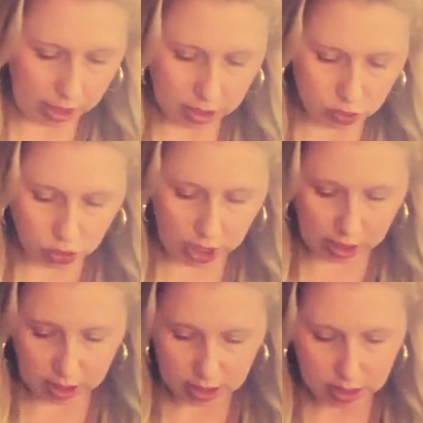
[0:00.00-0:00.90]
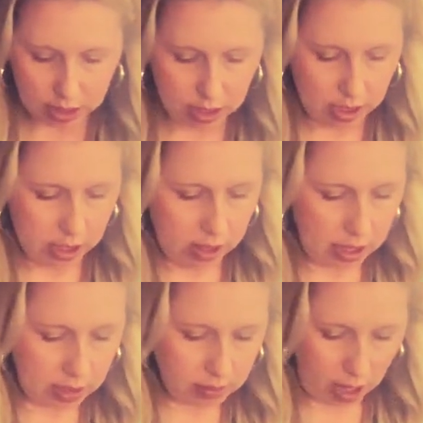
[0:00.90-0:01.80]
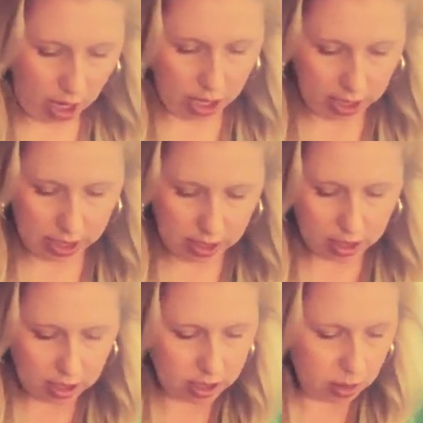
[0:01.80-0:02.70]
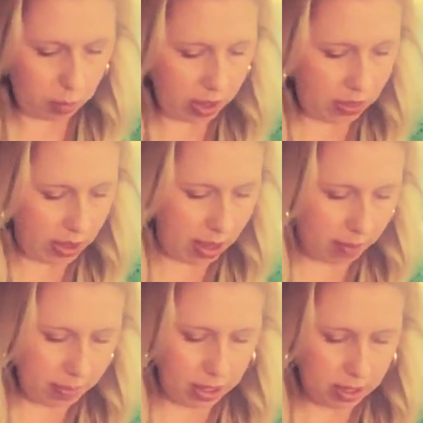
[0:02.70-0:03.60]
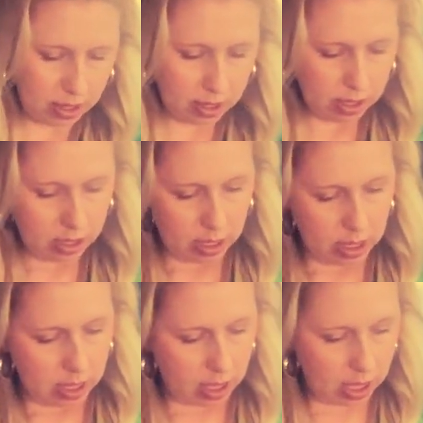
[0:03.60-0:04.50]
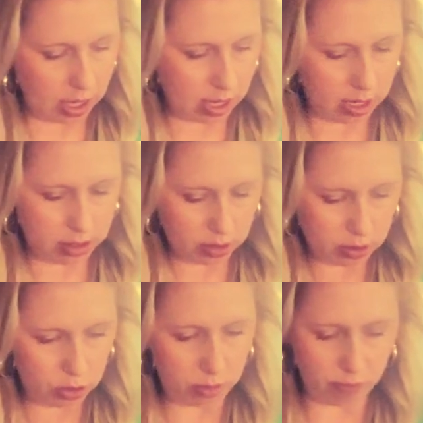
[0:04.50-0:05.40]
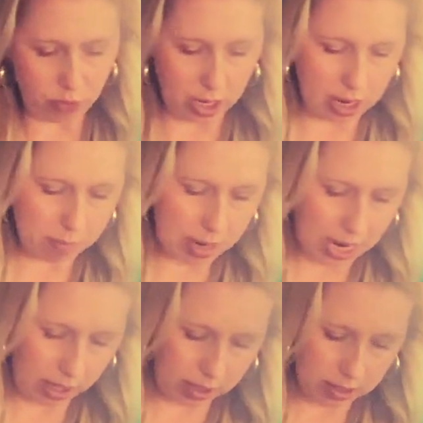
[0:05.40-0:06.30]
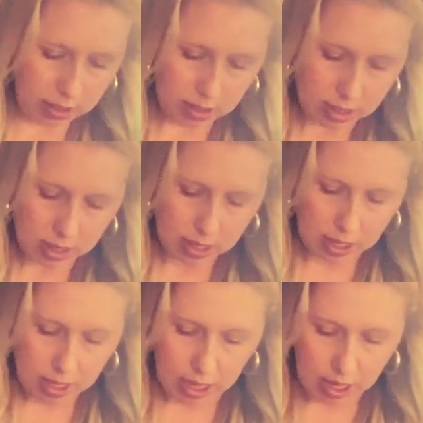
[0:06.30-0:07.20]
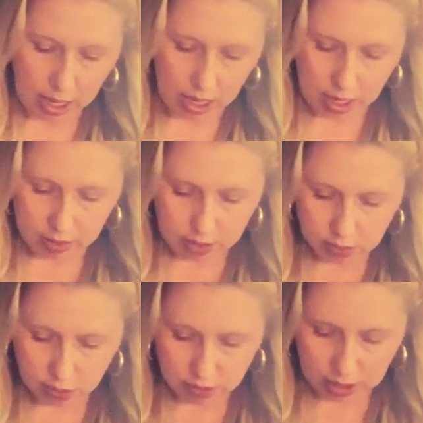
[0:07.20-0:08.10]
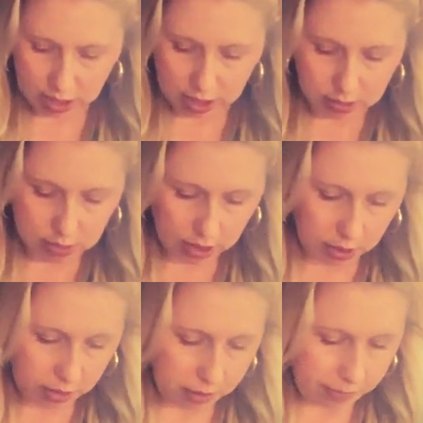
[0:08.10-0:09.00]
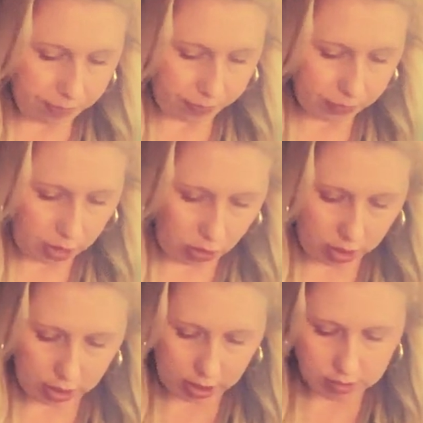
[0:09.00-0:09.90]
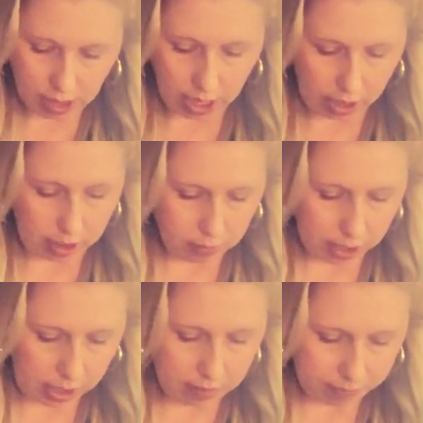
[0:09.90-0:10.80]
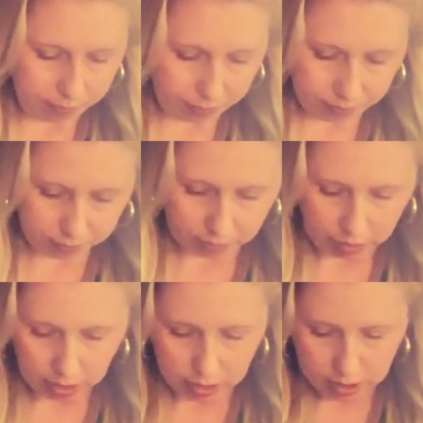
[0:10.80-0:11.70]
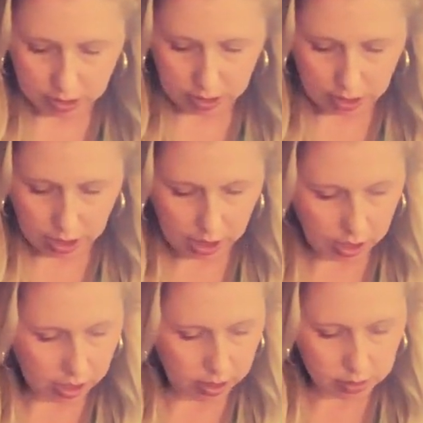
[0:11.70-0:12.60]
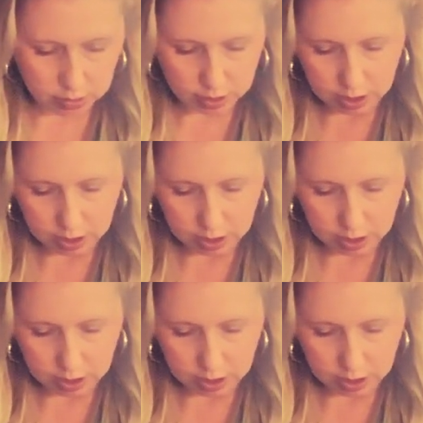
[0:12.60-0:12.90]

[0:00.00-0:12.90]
shake these on with them and do them front and back. And these will sit until the grill is hot and ready. And